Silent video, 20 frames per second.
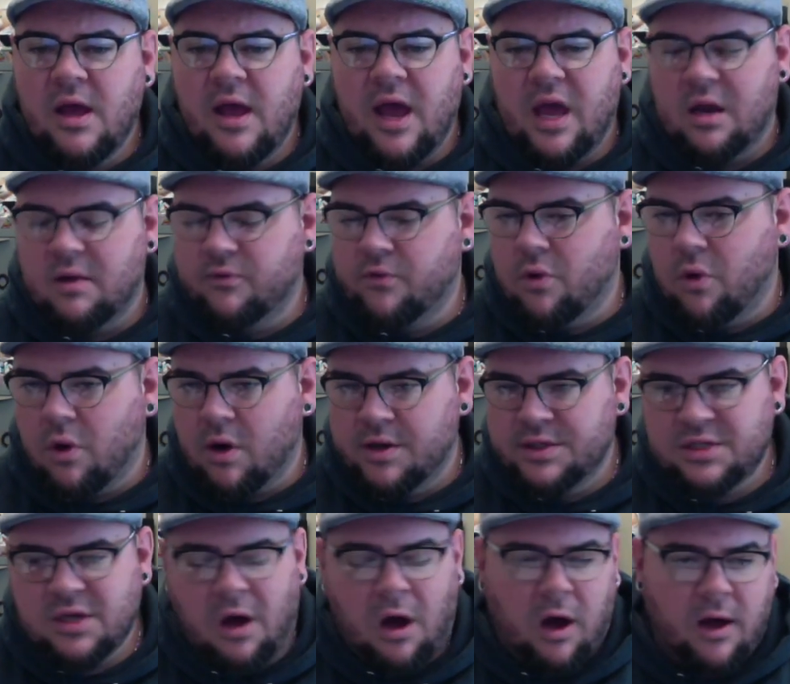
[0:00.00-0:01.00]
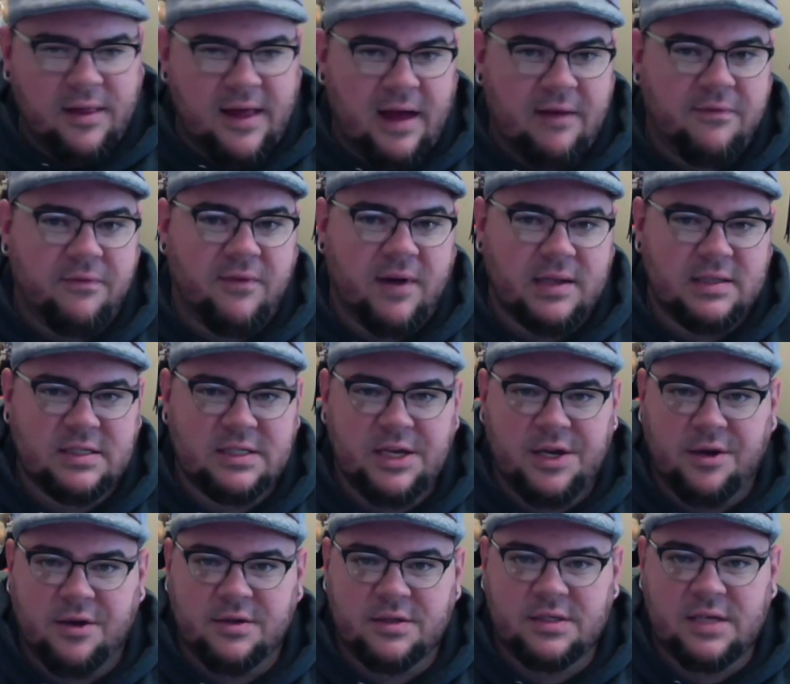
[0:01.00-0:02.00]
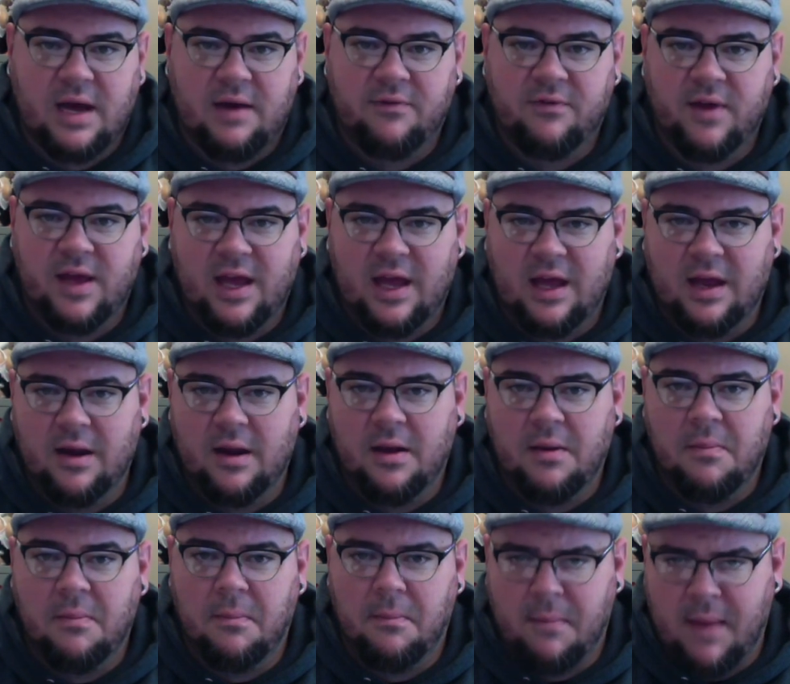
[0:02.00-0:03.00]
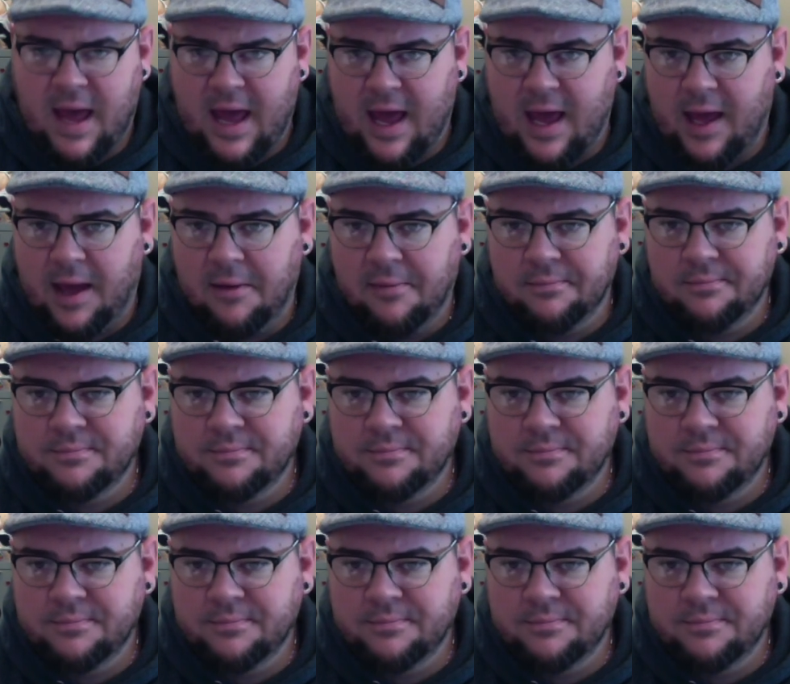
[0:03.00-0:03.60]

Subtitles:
And of course, all that fun senior stuff in May.